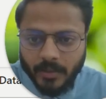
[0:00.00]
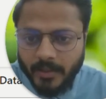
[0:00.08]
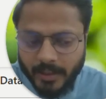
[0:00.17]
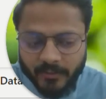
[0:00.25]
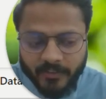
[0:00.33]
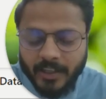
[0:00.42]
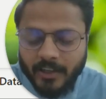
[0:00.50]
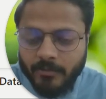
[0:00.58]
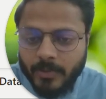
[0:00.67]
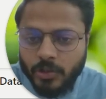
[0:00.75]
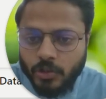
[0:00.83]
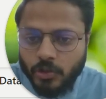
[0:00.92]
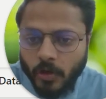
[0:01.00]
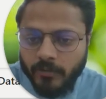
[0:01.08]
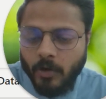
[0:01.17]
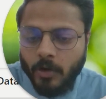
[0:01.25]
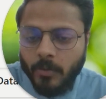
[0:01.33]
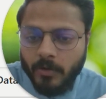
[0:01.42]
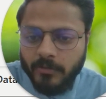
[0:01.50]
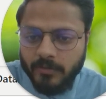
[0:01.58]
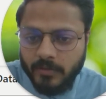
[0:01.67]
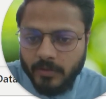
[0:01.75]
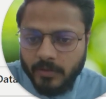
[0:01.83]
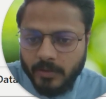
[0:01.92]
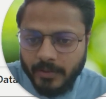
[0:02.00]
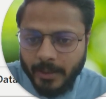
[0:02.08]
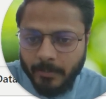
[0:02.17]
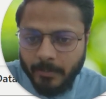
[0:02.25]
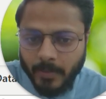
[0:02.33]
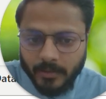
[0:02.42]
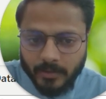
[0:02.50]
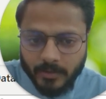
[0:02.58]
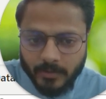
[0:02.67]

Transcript: it will give me short form of that month,